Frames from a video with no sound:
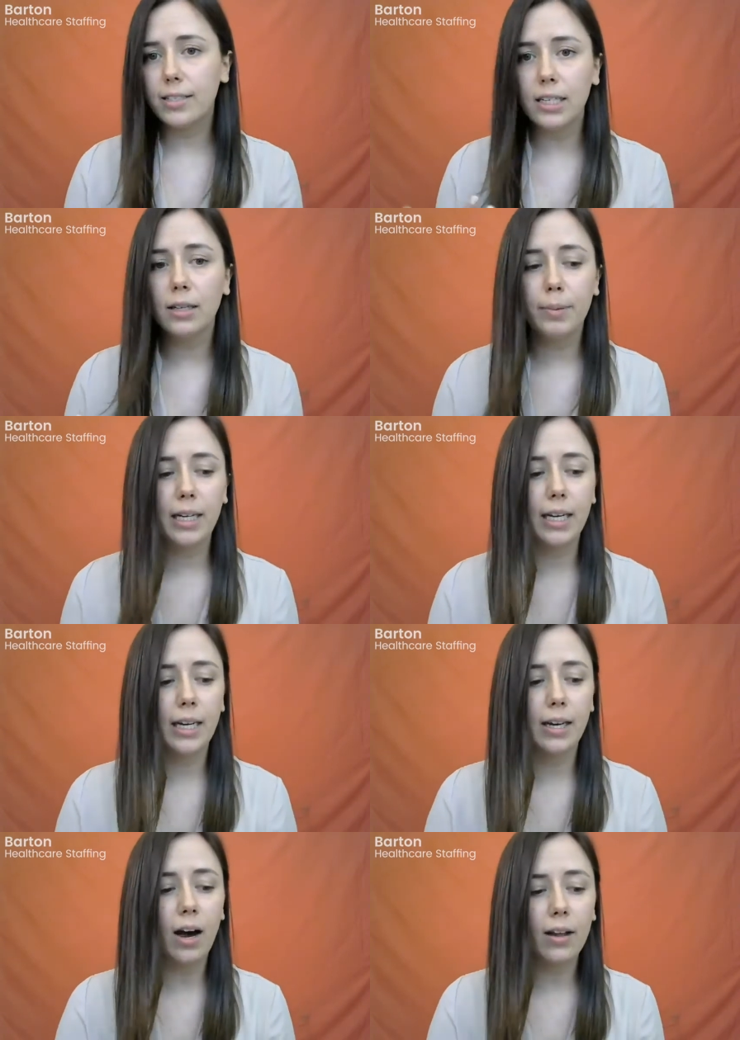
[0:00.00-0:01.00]

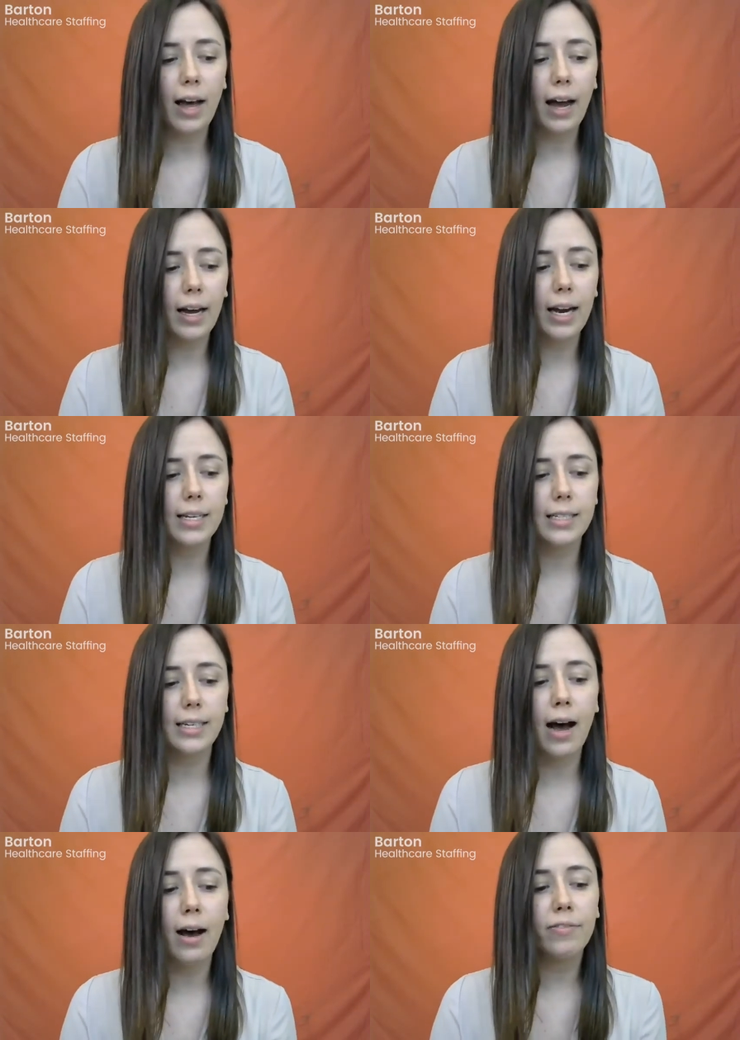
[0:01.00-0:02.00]
TB, all that kind of
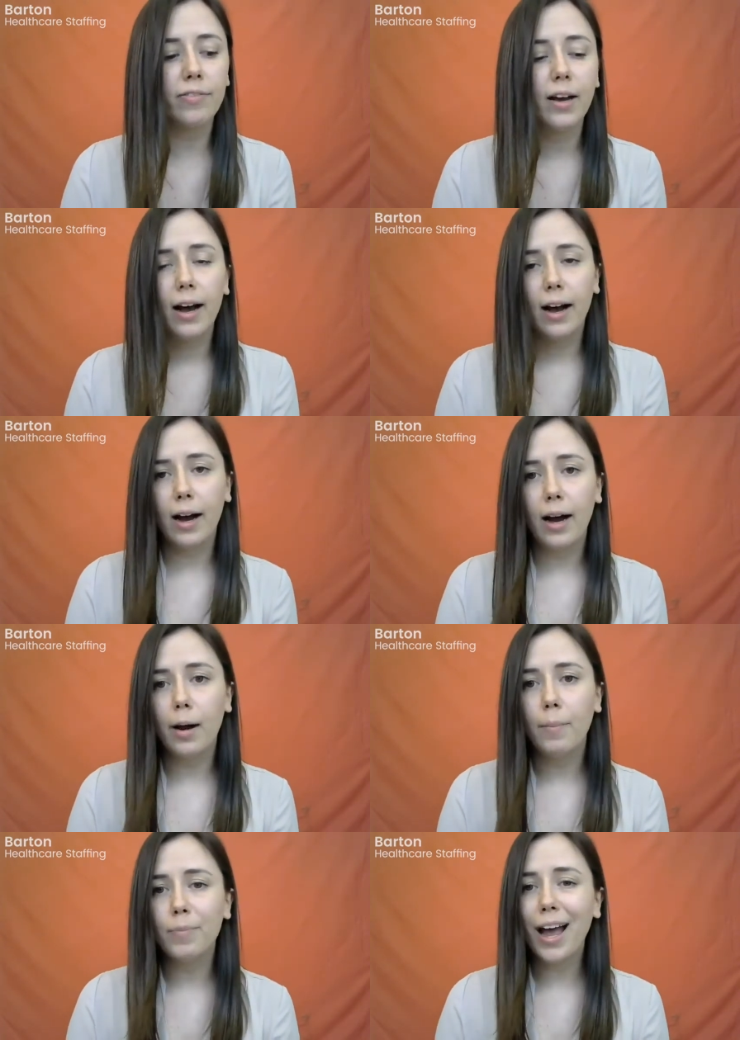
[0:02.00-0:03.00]
stuff.
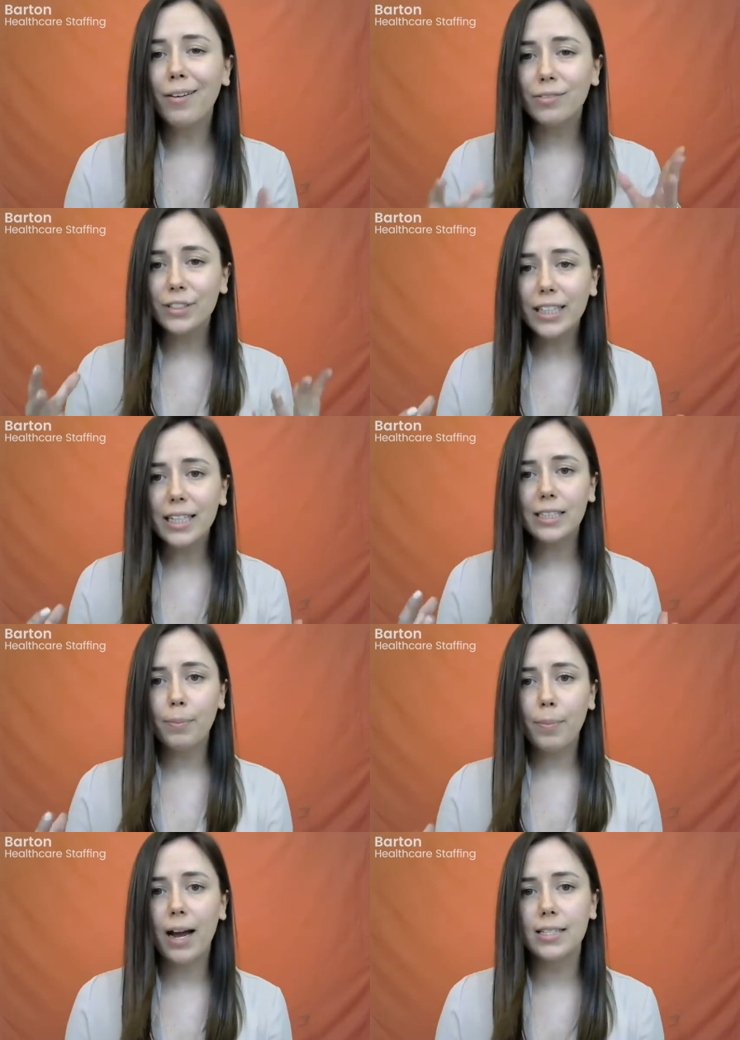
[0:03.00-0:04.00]
That really
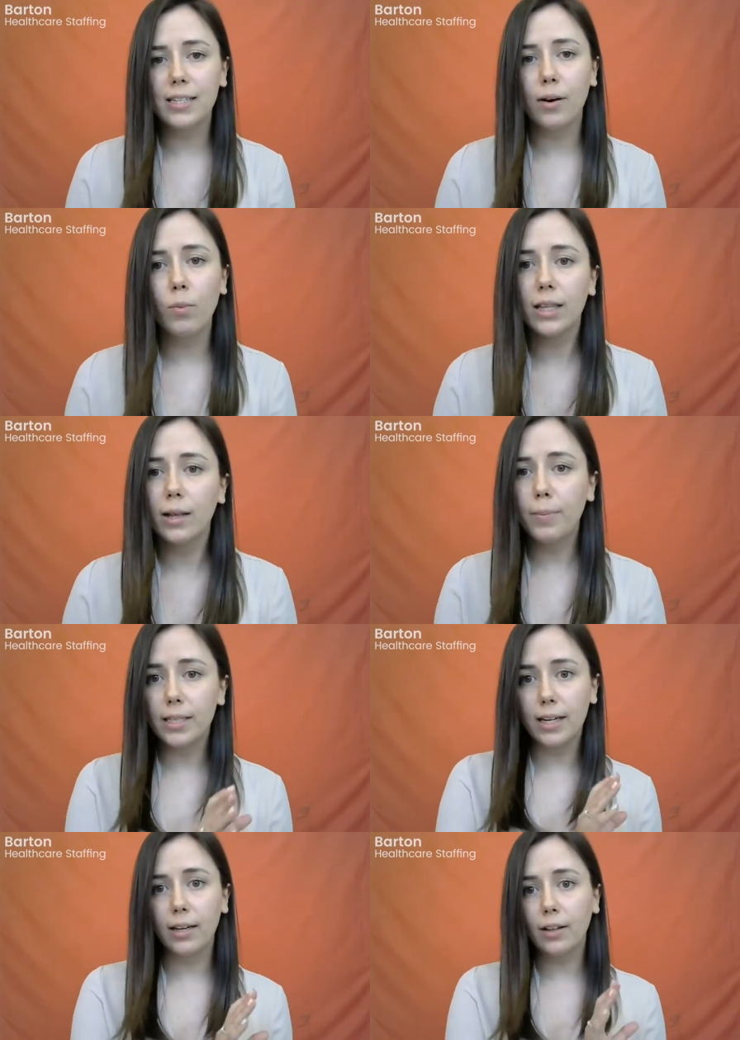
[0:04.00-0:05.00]
depends on what the
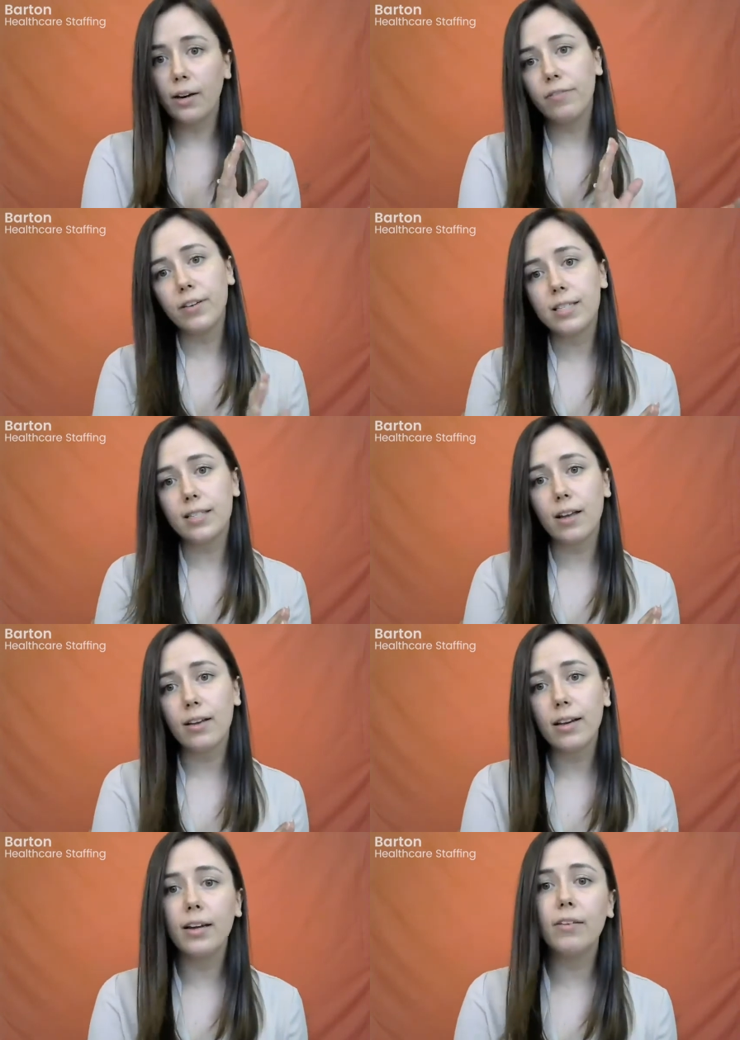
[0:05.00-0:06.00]
particular
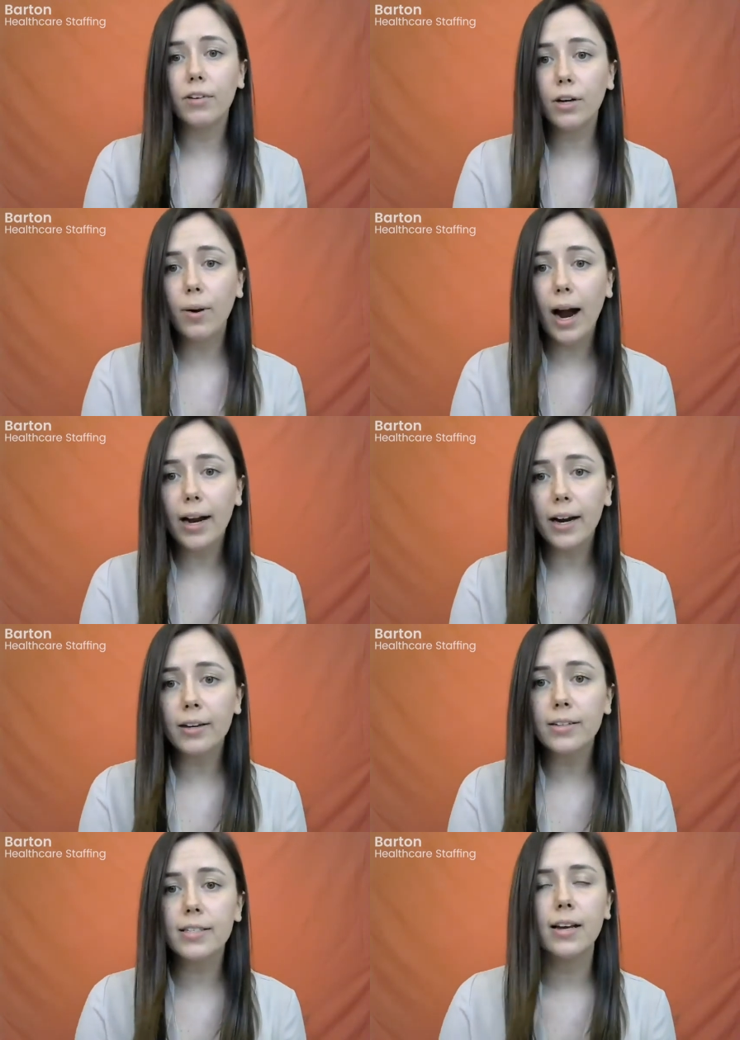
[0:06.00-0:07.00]
facility
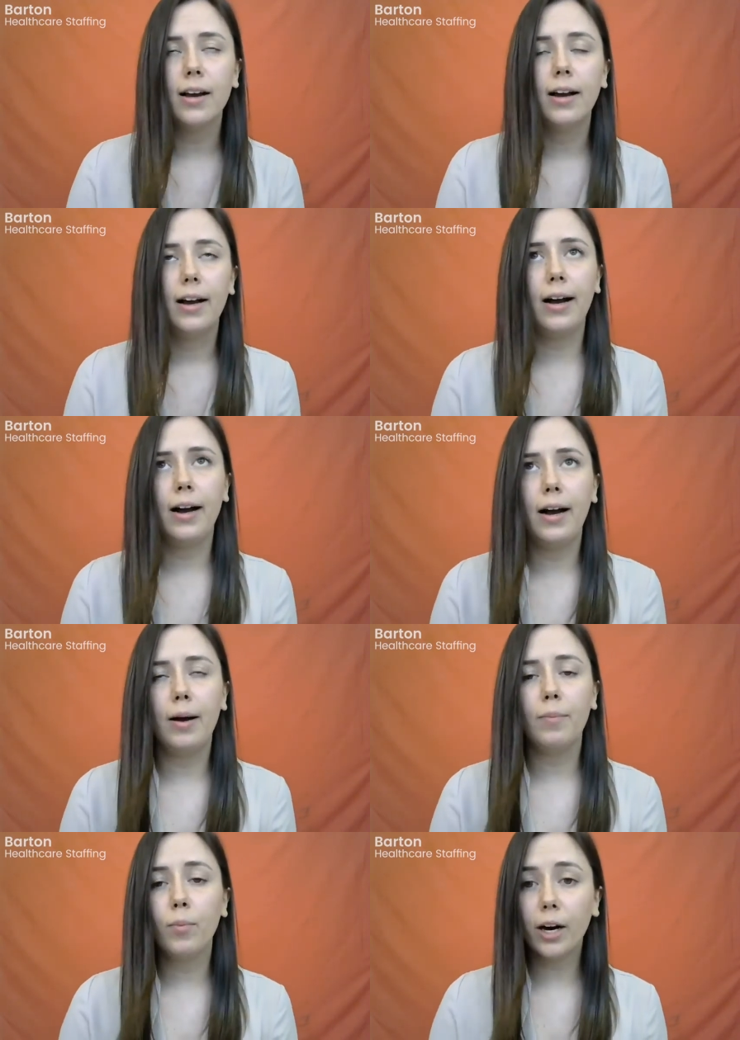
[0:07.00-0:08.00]
requires.
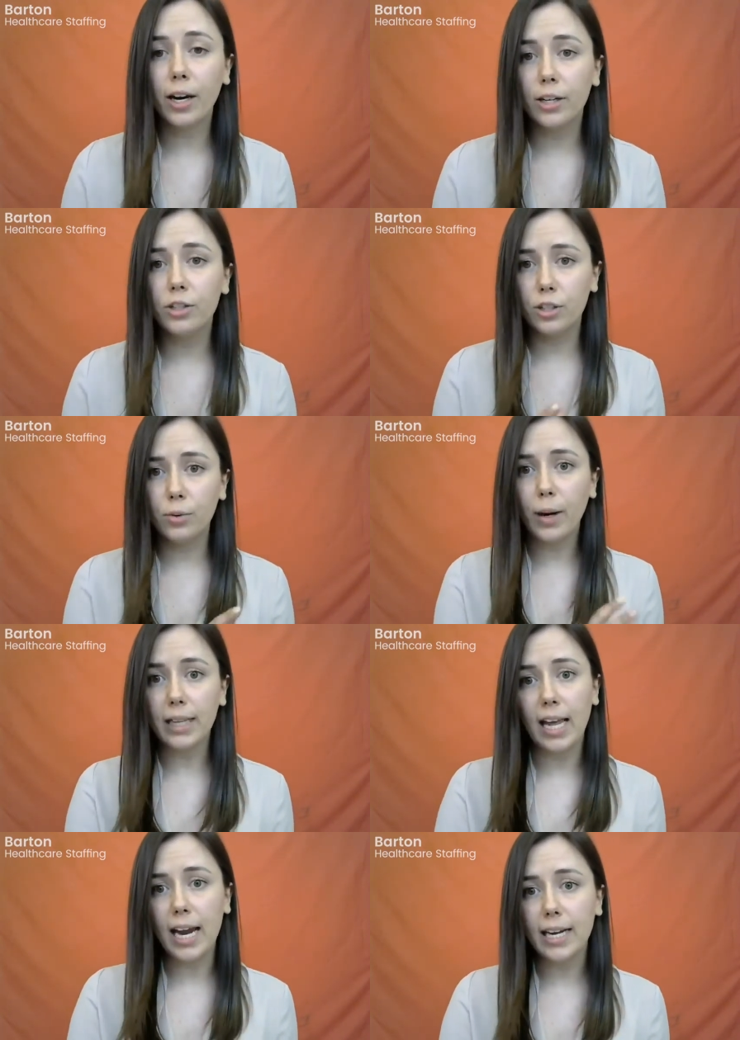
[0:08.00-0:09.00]
We're going to do what
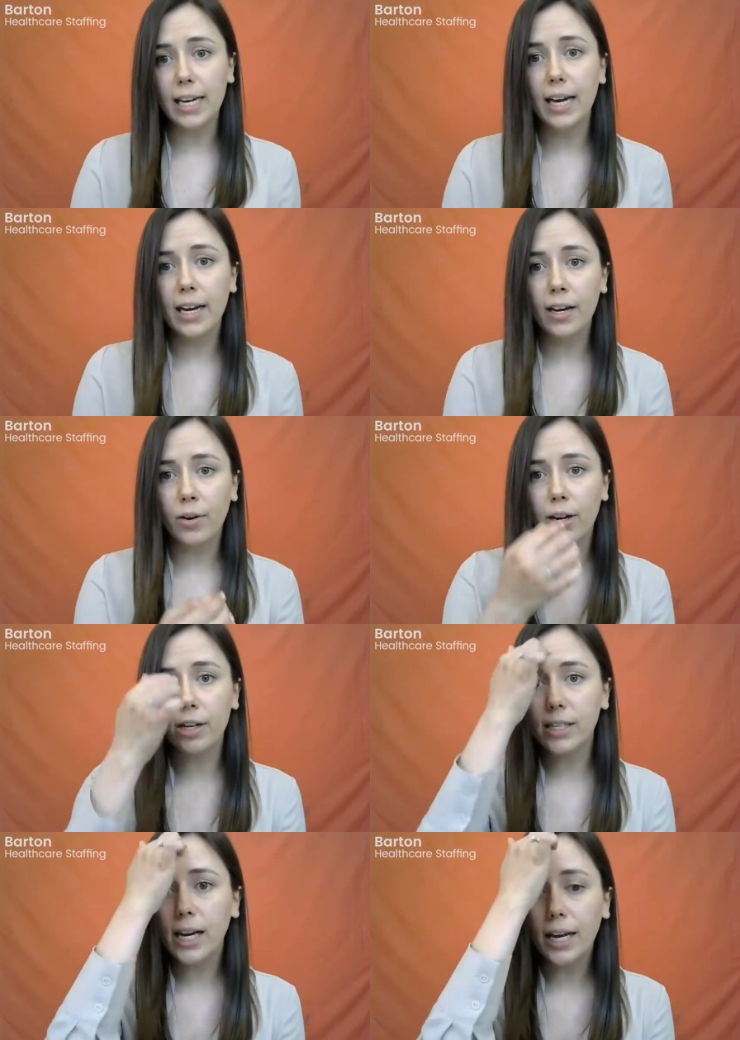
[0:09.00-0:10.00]
they need in order
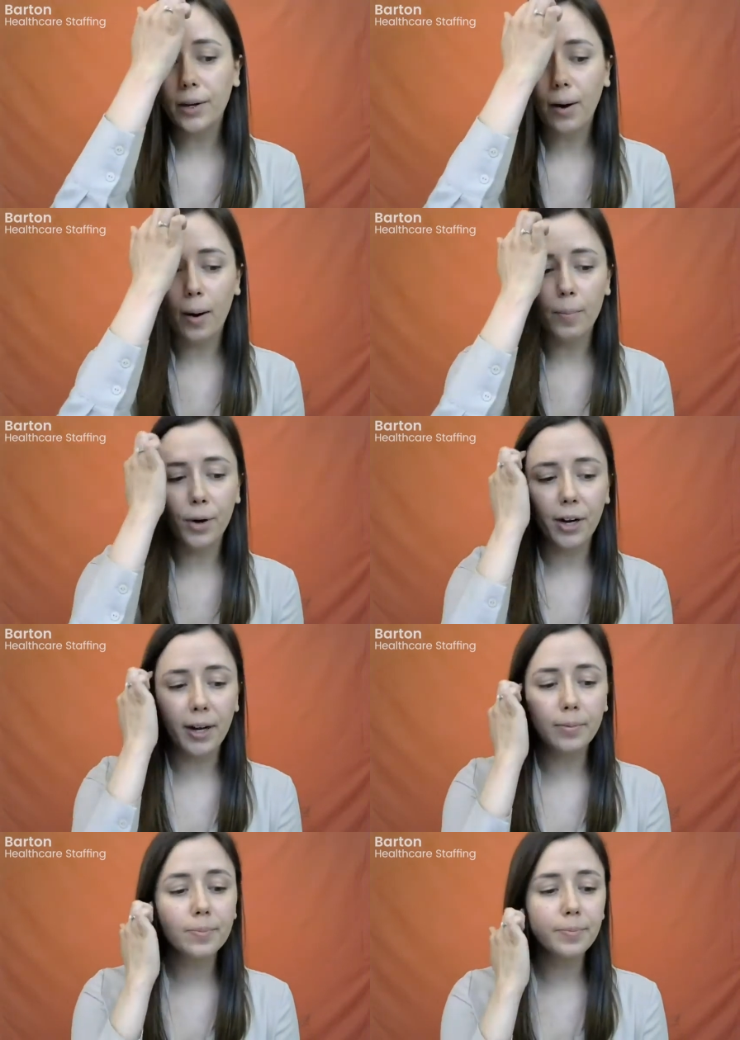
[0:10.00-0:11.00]
to get you onboarded.